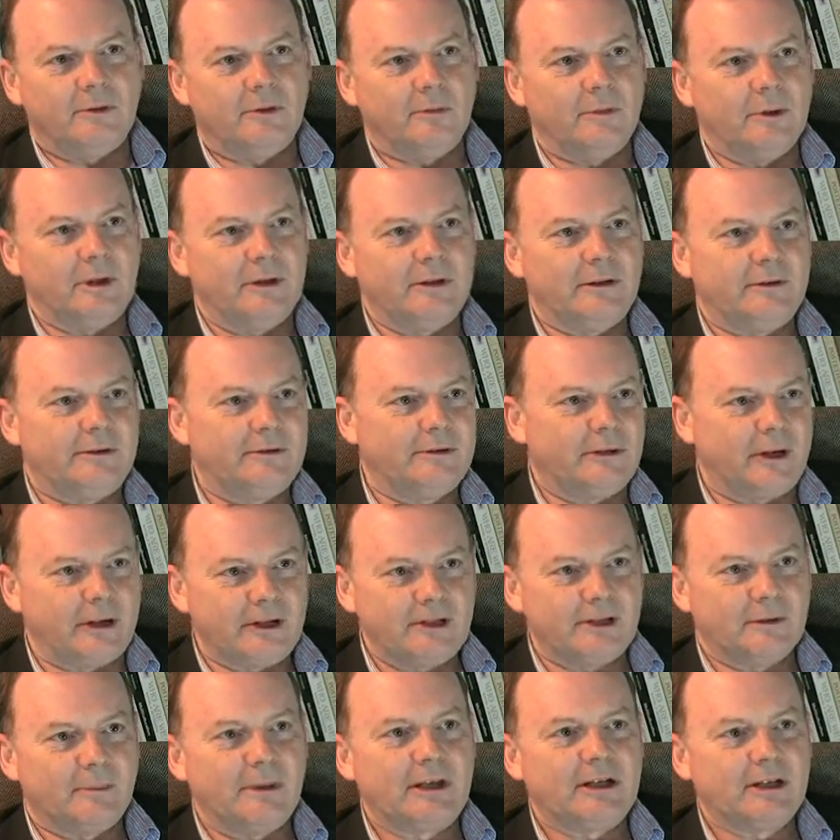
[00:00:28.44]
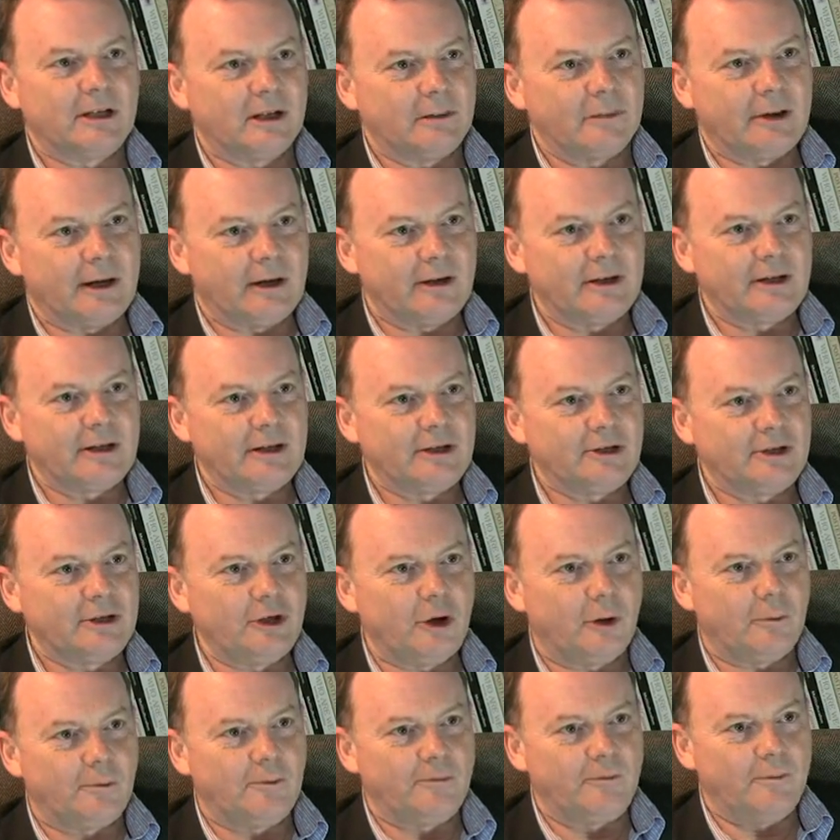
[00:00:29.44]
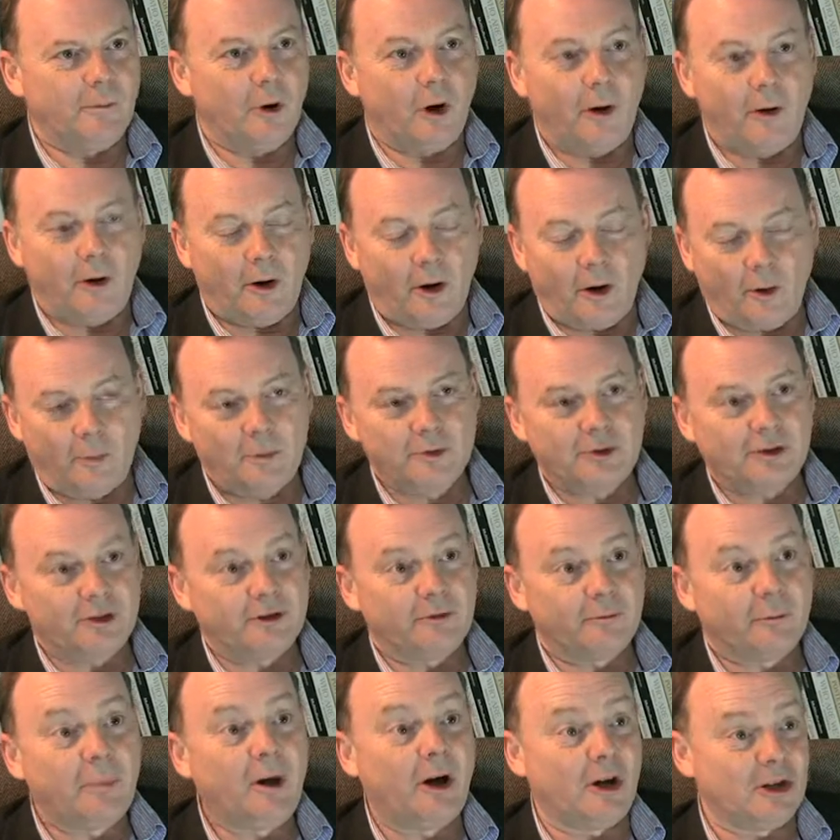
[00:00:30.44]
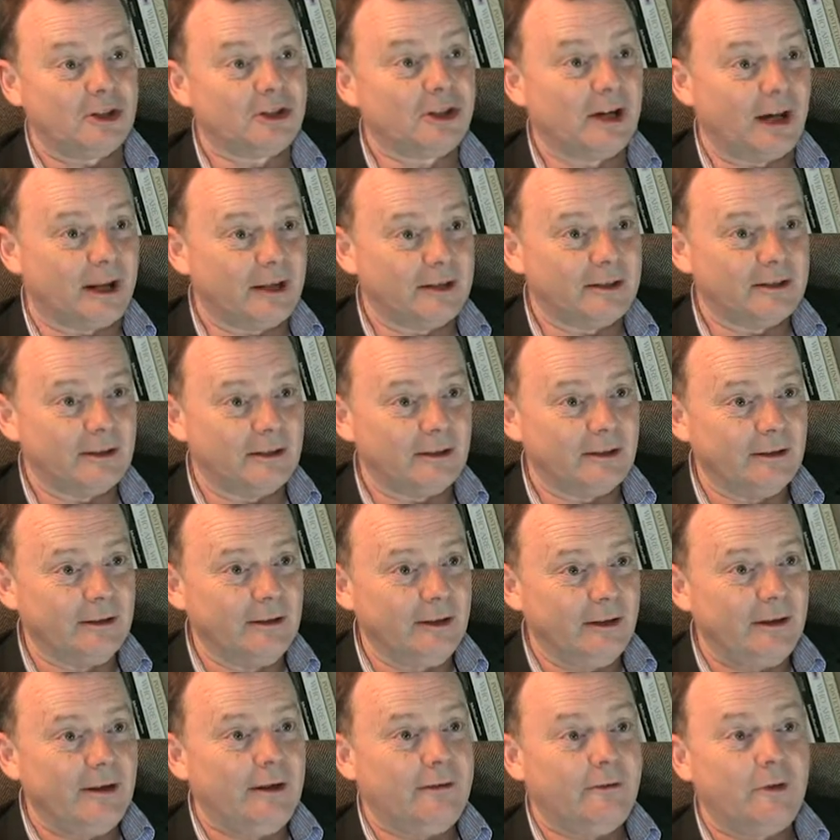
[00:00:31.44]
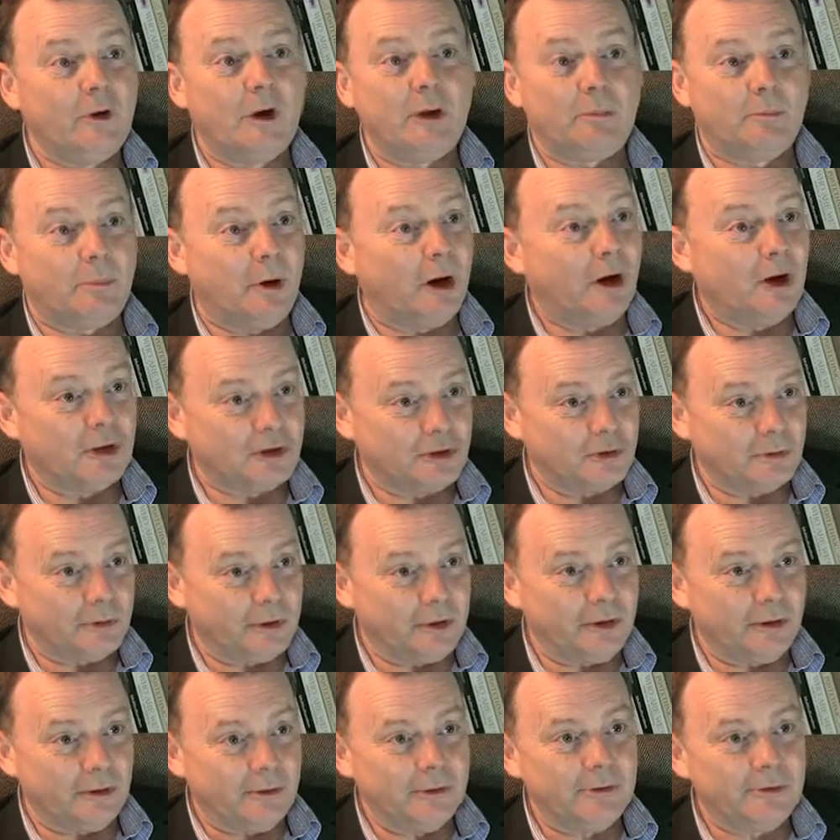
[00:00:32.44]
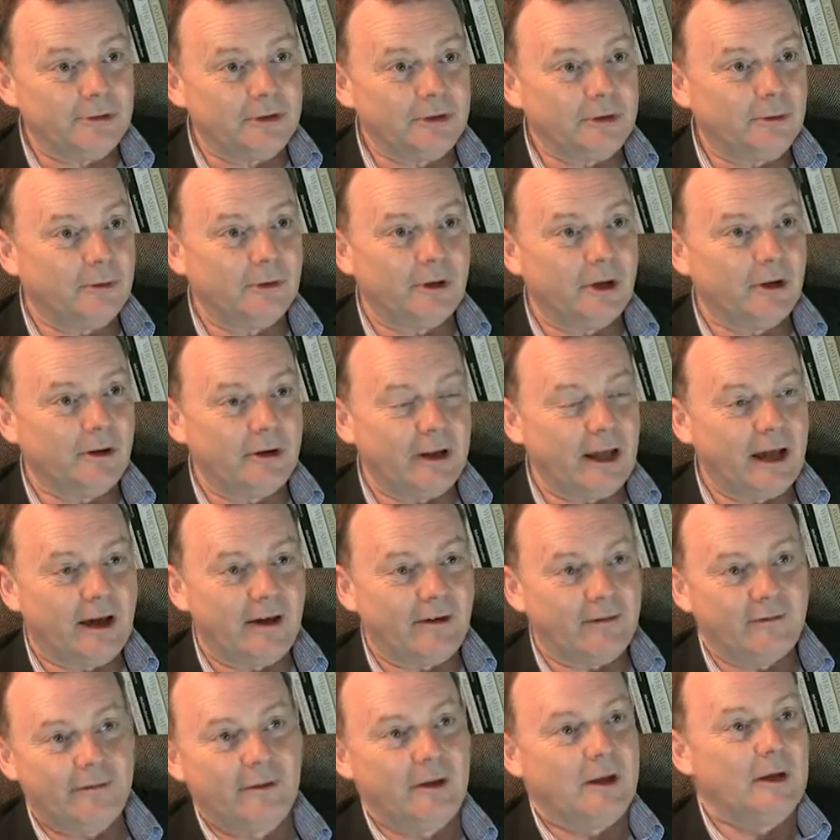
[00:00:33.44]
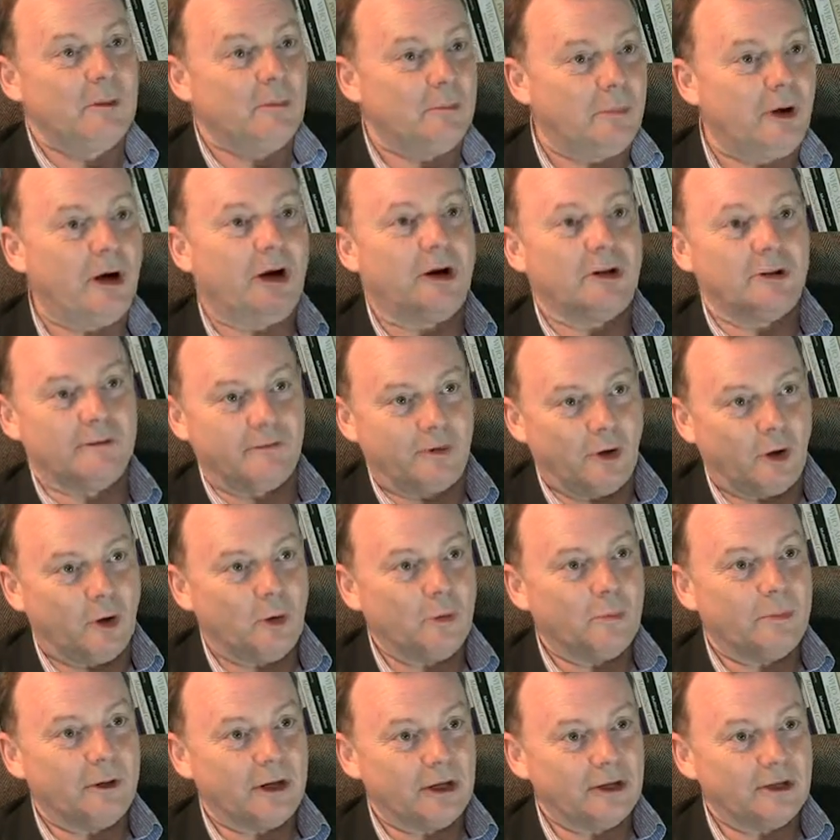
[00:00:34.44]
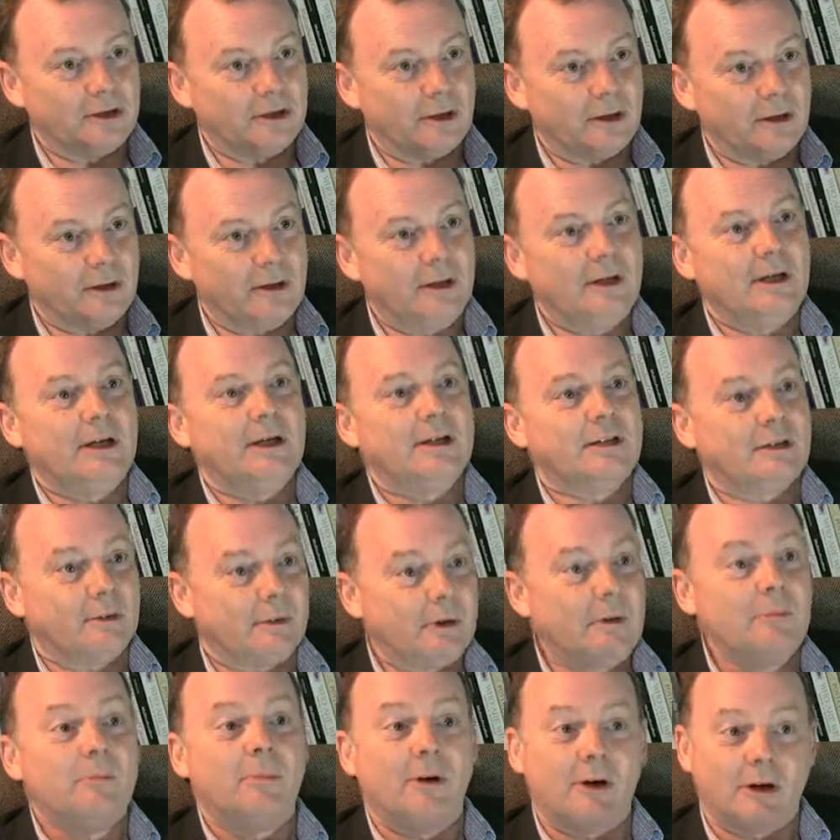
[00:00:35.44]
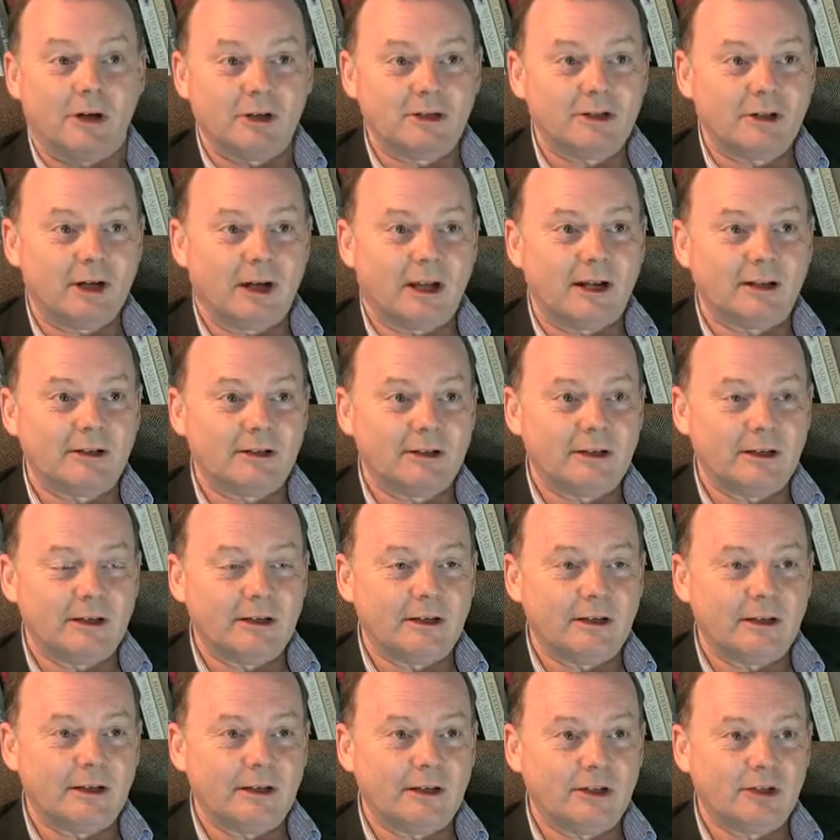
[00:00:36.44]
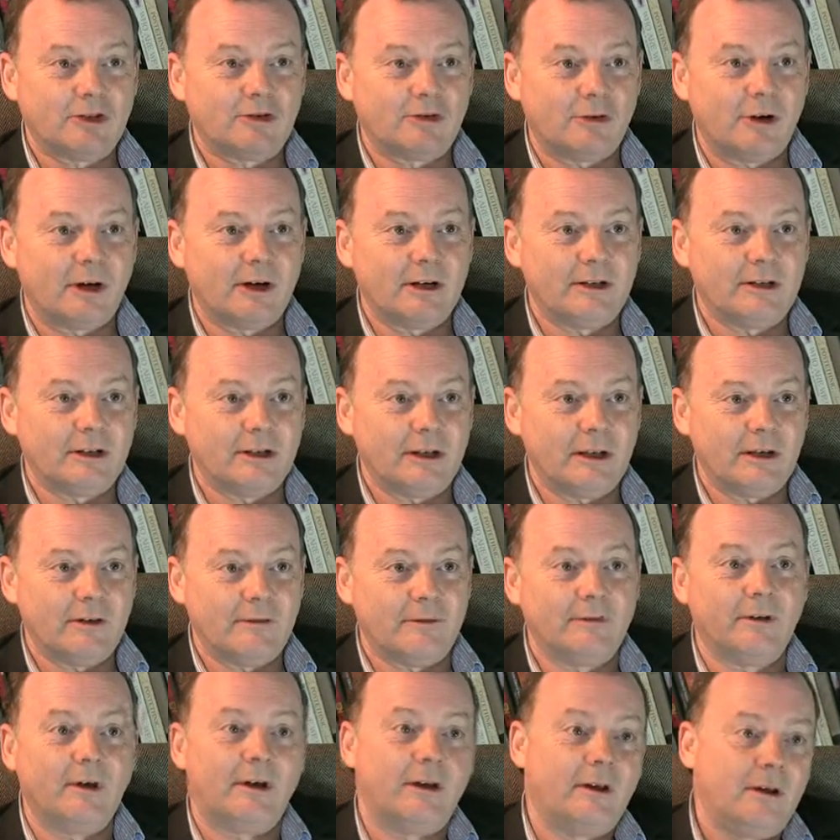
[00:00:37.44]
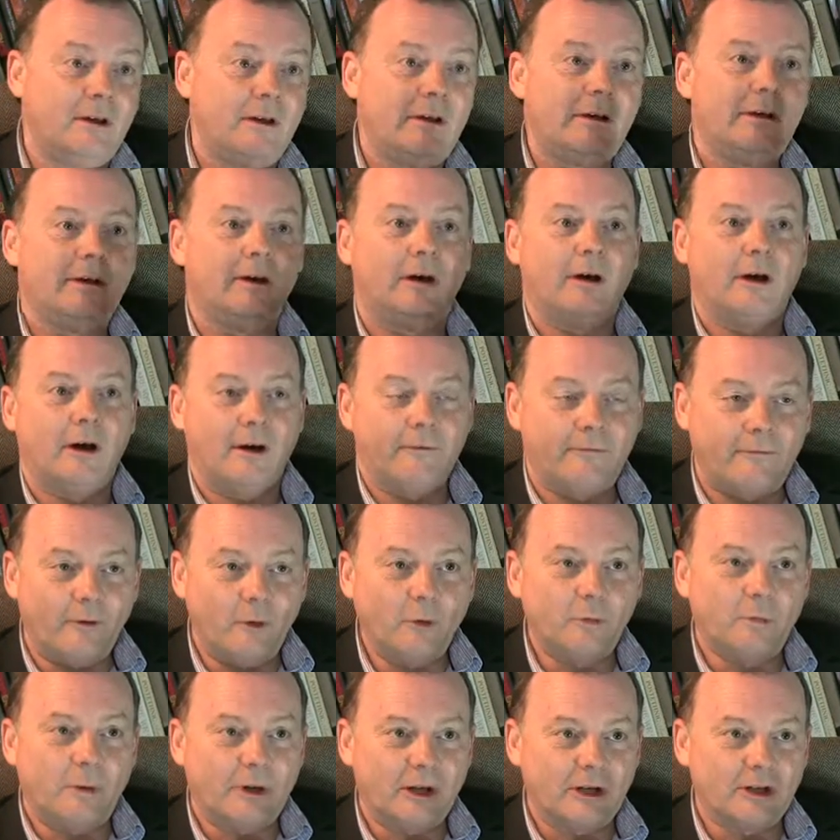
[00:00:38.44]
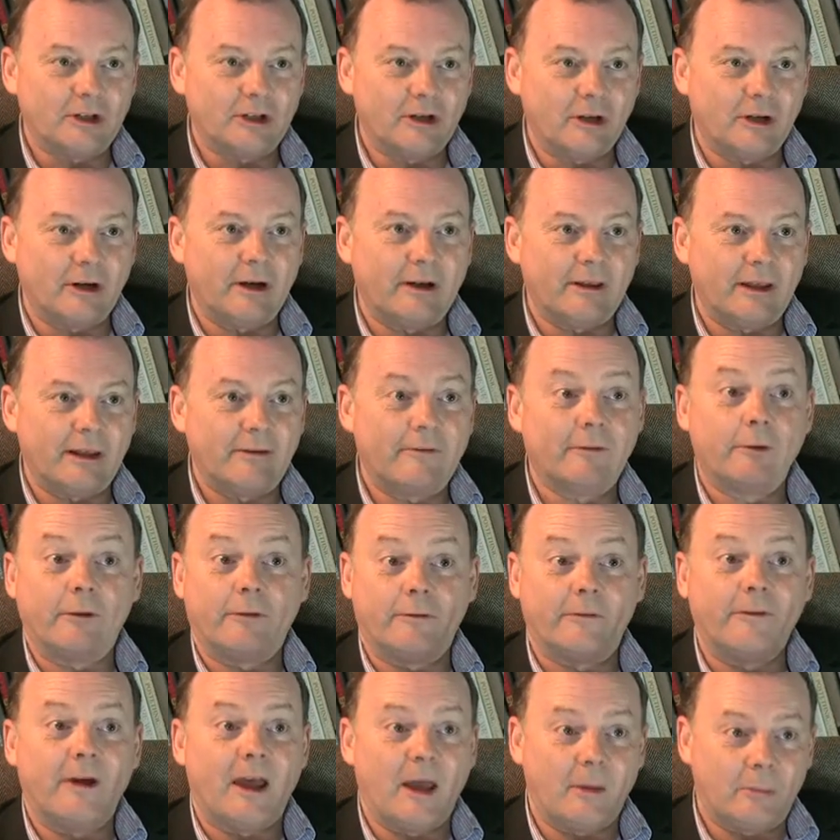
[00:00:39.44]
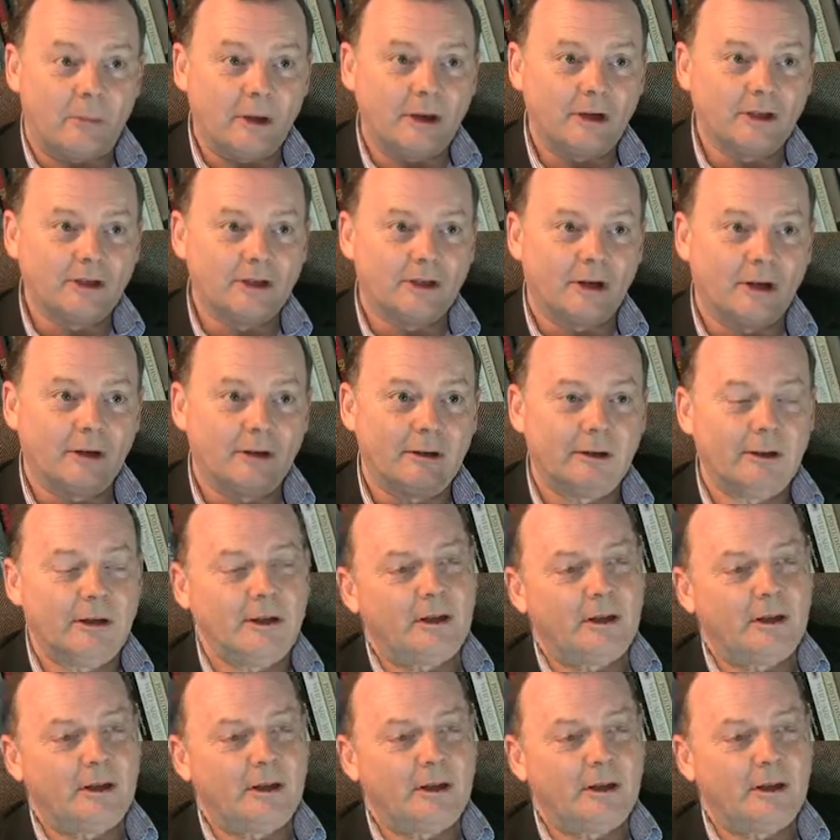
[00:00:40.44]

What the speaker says: to be slightly semantic about it, it's the opposite of partiality. If you had partial news, you would only have part of the whole picture. So impartiality is trying to give a full picture and therefore a fair picture.